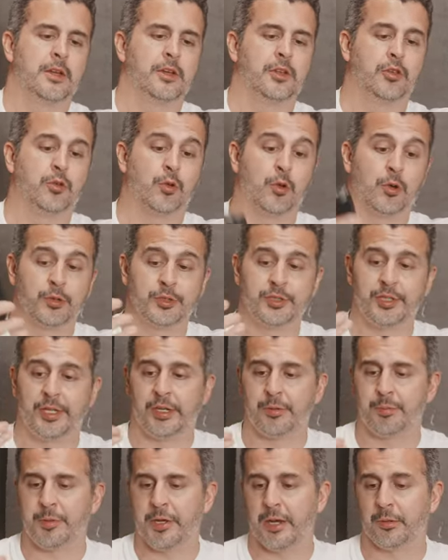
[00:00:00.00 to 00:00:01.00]
you always need
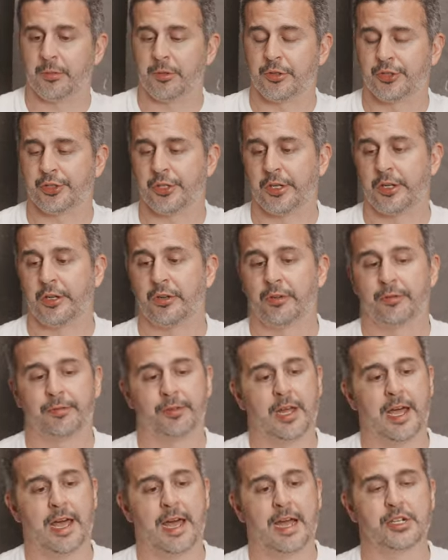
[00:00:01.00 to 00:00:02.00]
to be able to trigger your
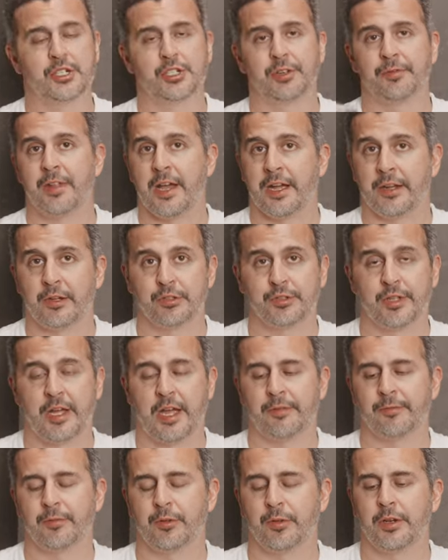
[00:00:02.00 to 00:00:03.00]
flash. If that goes
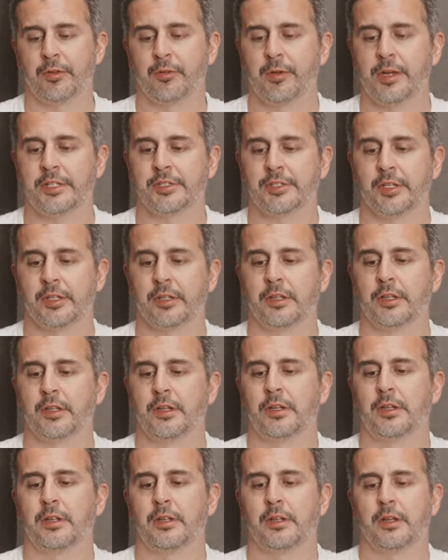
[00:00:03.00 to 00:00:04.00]
down for any reason,
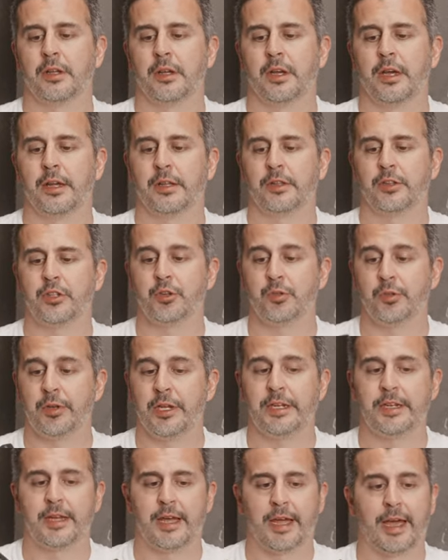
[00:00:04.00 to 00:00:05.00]
you
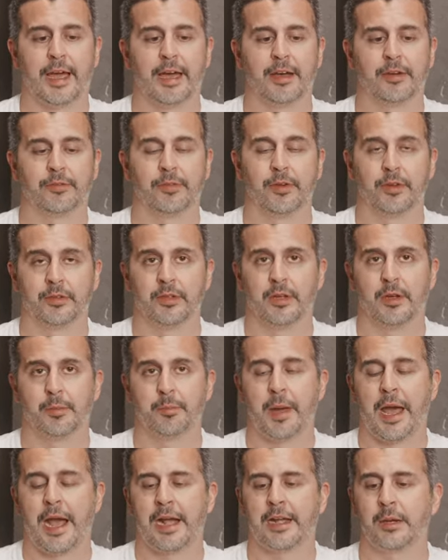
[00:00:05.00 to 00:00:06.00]
need to have a
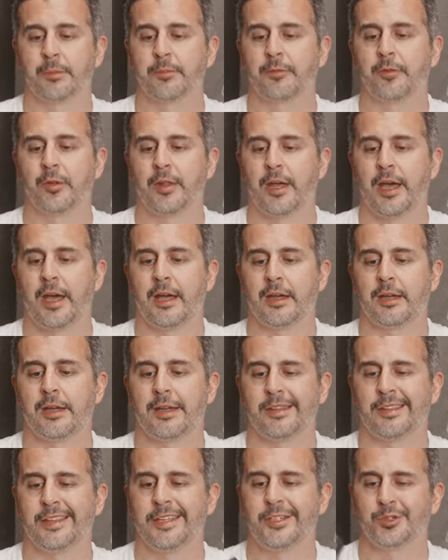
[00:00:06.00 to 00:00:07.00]
backup for that.
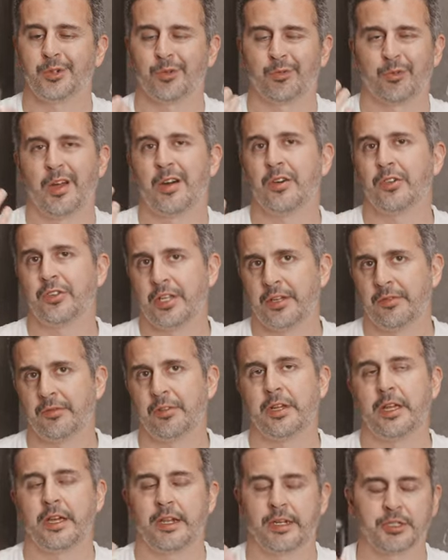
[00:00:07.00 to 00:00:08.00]
And these are
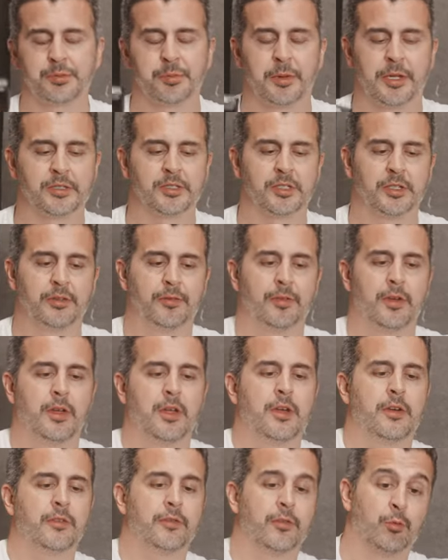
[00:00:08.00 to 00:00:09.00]
relatively inexpensive
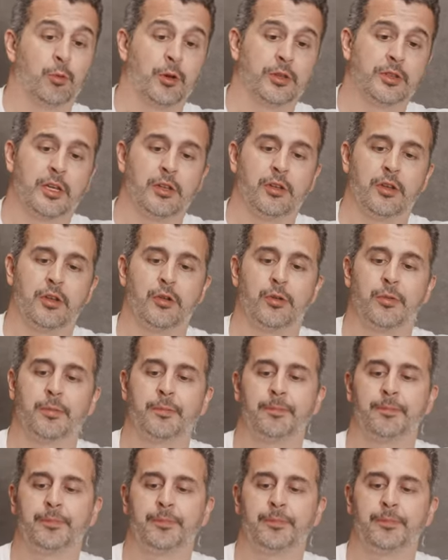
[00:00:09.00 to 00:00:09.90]
for what they do,